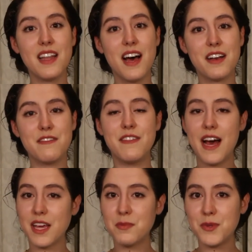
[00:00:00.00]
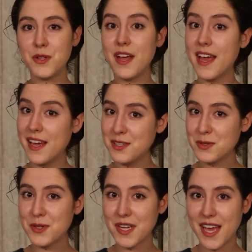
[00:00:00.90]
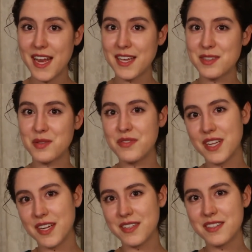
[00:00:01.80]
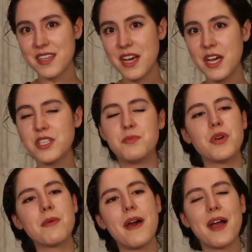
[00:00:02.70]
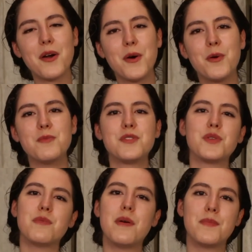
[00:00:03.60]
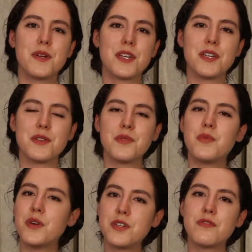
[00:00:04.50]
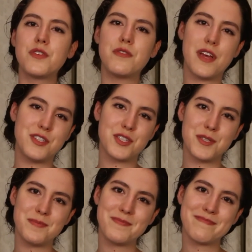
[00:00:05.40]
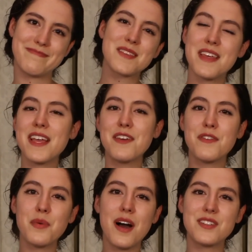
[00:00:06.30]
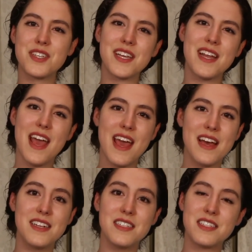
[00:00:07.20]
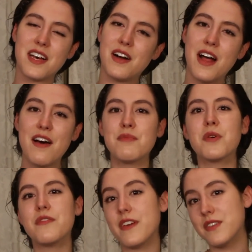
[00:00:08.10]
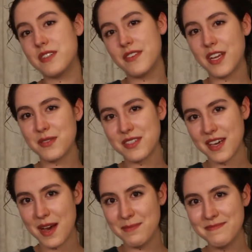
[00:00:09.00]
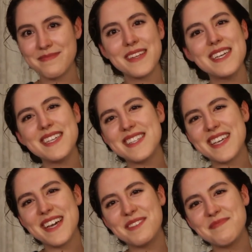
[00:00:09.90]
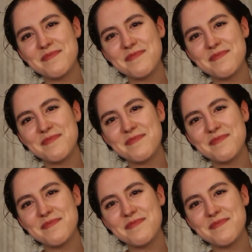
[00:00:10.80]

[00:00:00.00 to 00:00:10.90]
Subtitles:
lot of valuable and organic souvenirs to bring back home to remember your wonderful adventure. So thank you for watching, and I'll have more favorites videos to come. See ya!